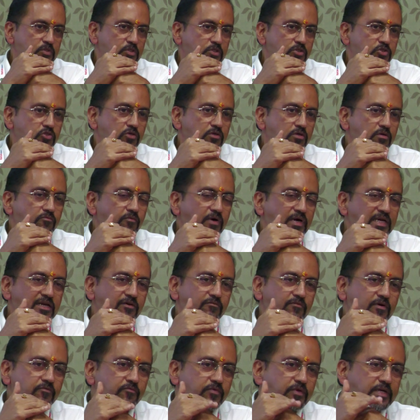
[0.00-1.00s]
So
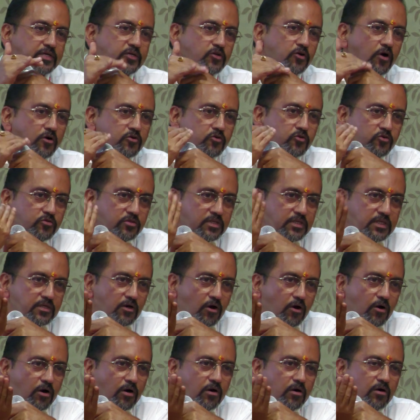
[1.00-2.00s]
whenever we talk to the
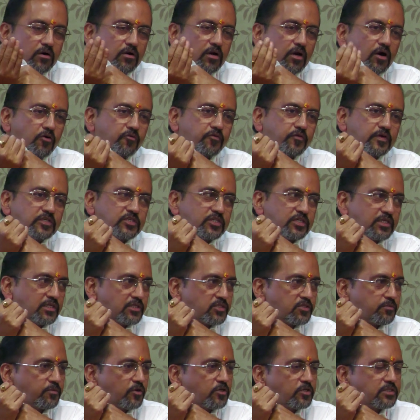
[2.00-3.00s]
all
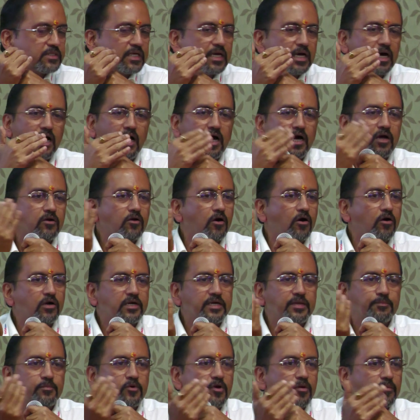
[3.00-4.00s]
officials, because they are all
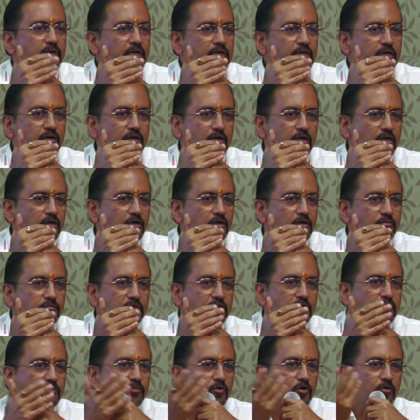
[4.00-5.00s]
diplomats
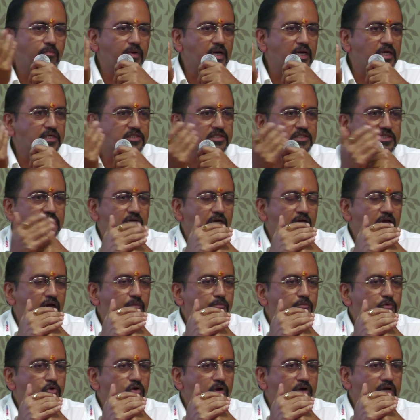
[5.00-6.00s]

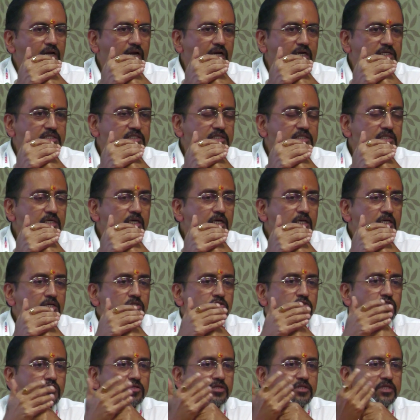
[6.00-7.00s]
and bureaucrats,
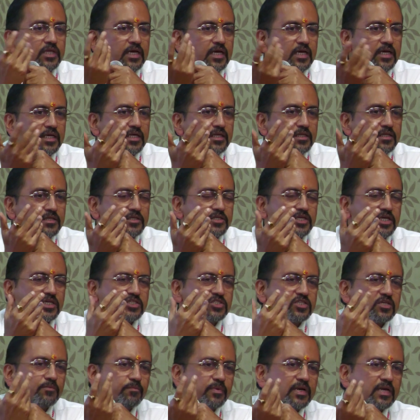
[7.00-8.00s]
so they
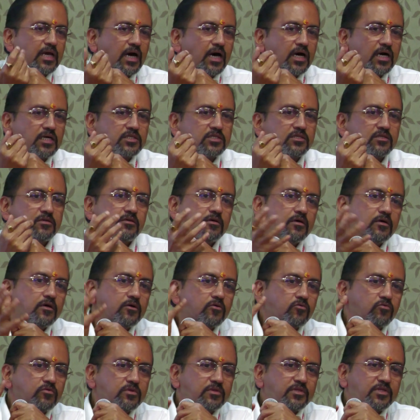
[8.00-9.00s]
just simply ask,
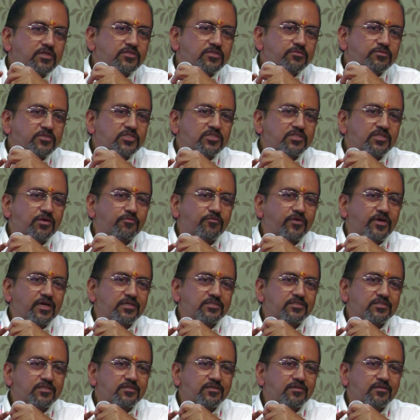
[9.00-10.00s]
this is the
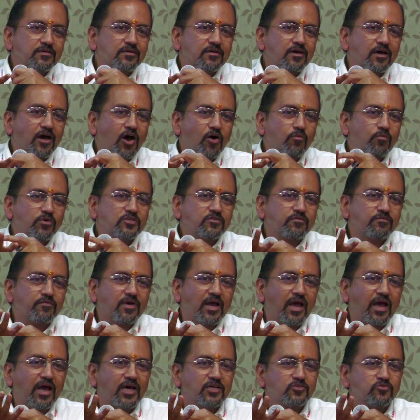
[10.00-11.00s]
waste, how much
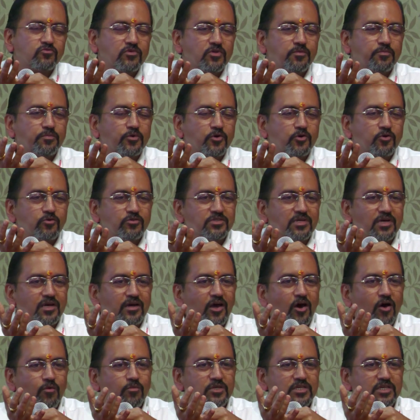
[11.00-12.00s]
gas will you produce and
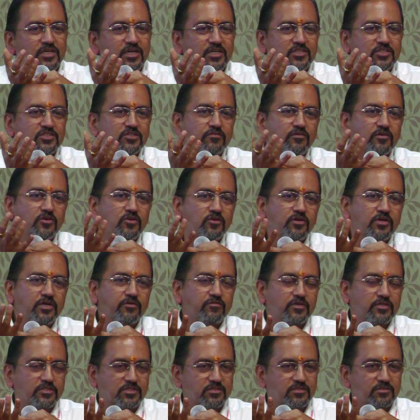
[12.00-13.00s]
how much energy will you
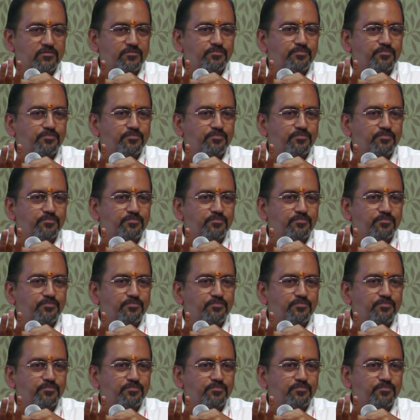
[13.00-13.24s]
give us,